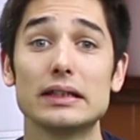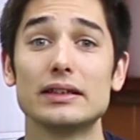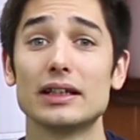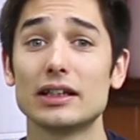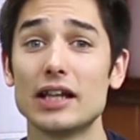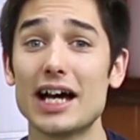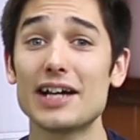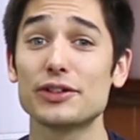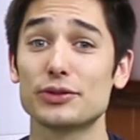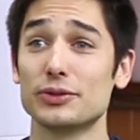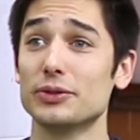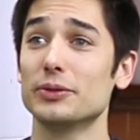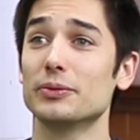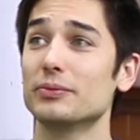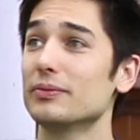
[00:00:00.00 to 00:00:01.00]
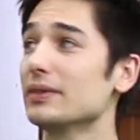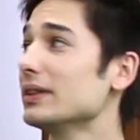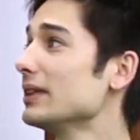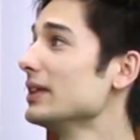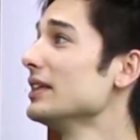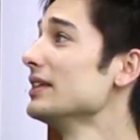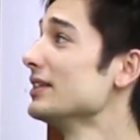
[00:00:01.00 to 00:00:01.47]
The classroom
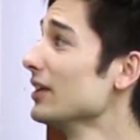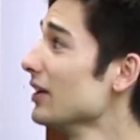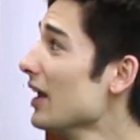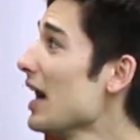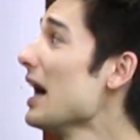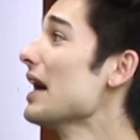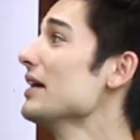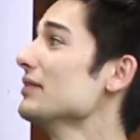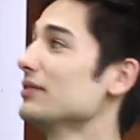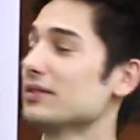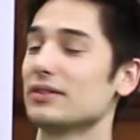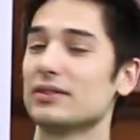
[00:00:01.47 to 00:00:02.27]
is alive.